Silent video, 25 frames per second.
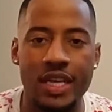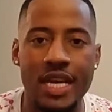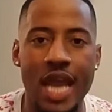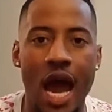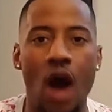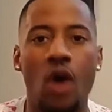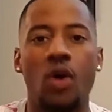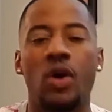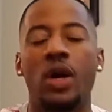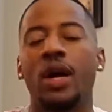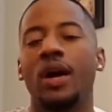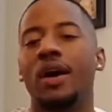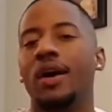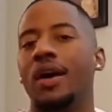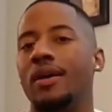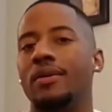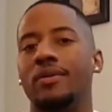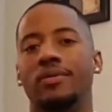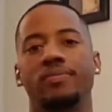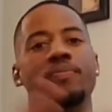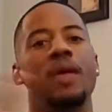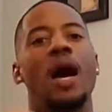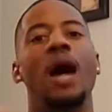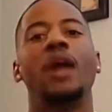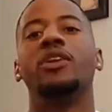Now,
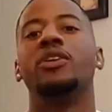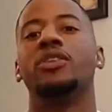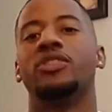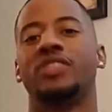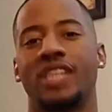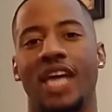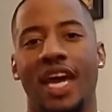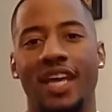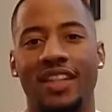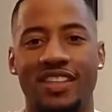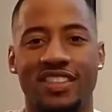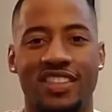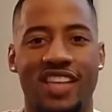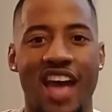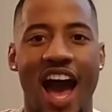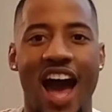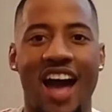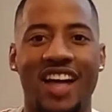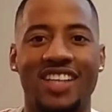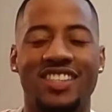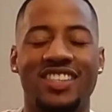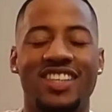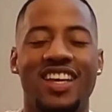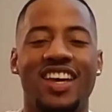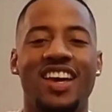understand this,
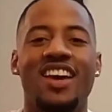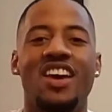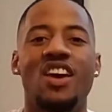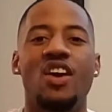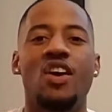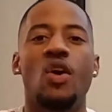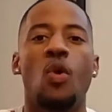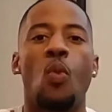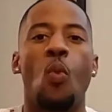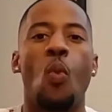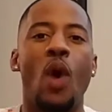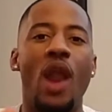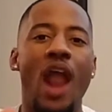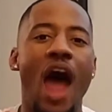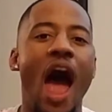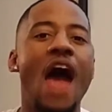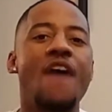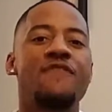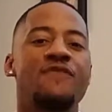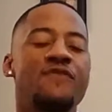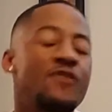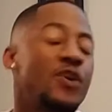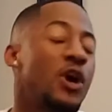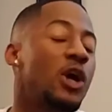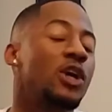guys. When
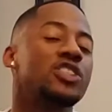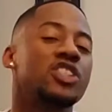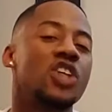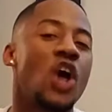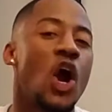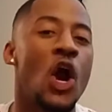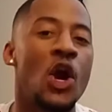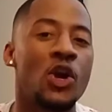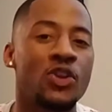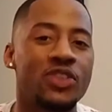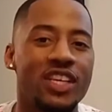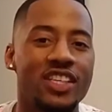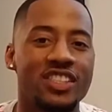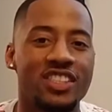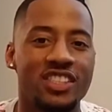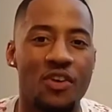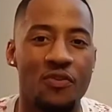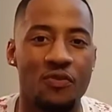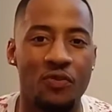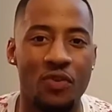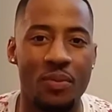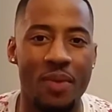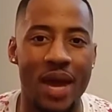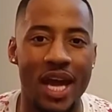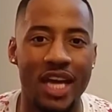I first heard this
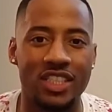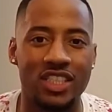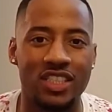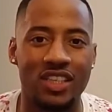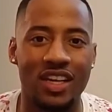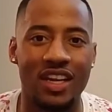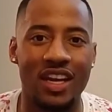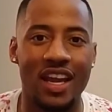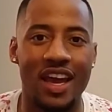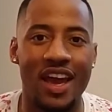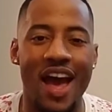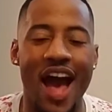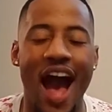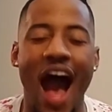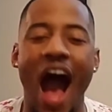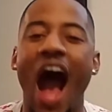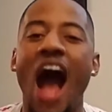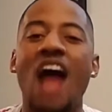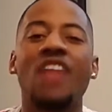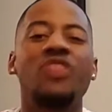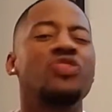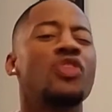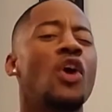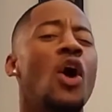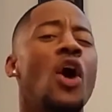information,
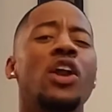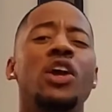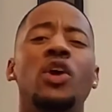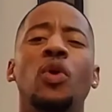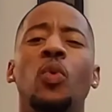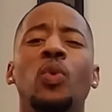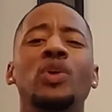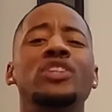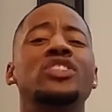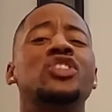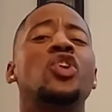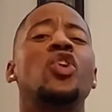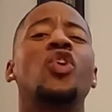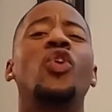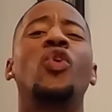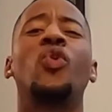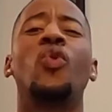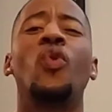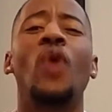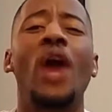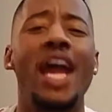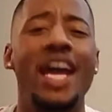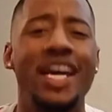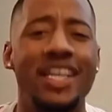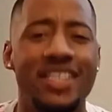I thought it was
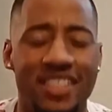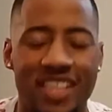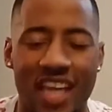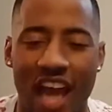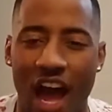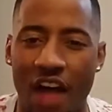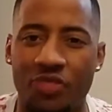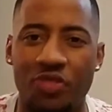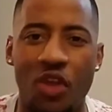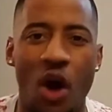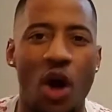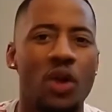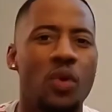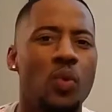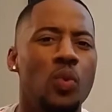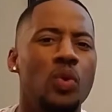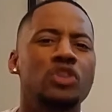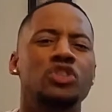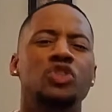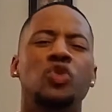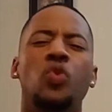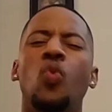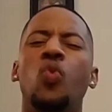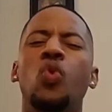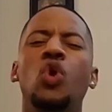crazy. I thought it
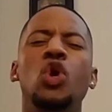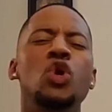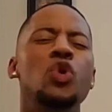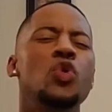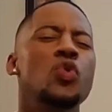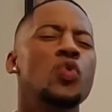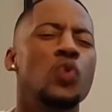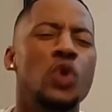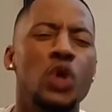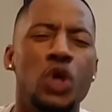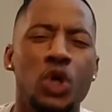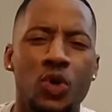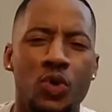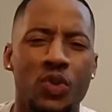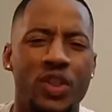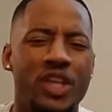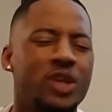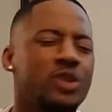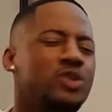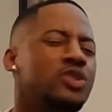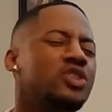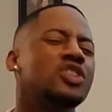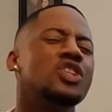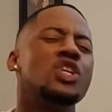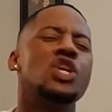was woo-woo.
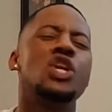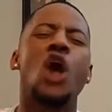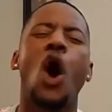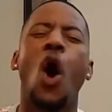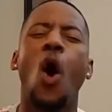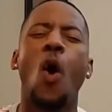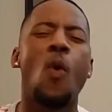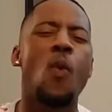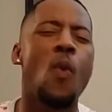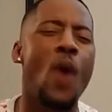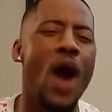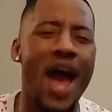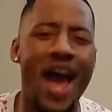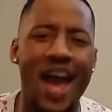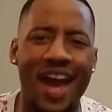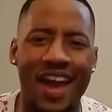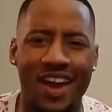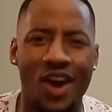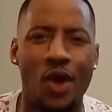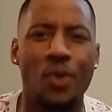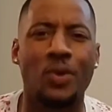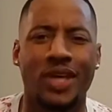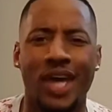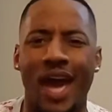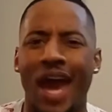There's no
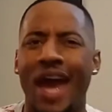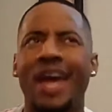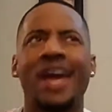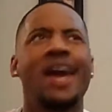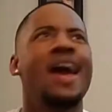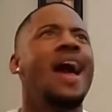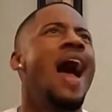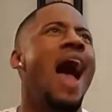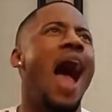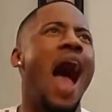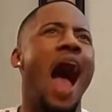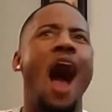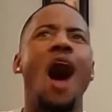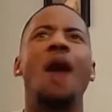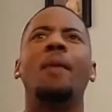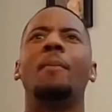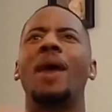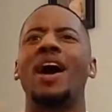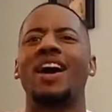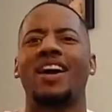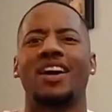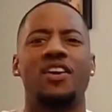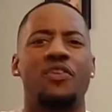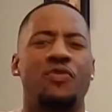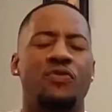way. Okay, how am
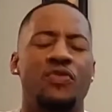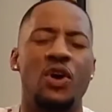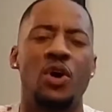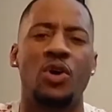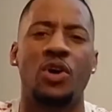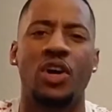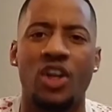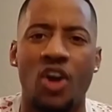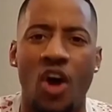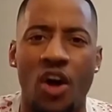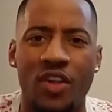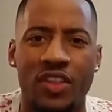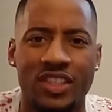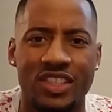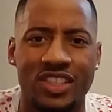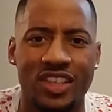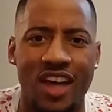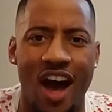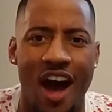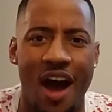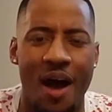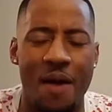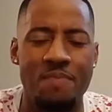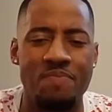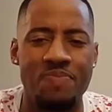I going to feel good all the
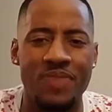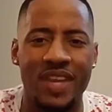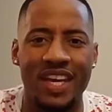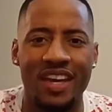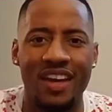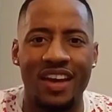time?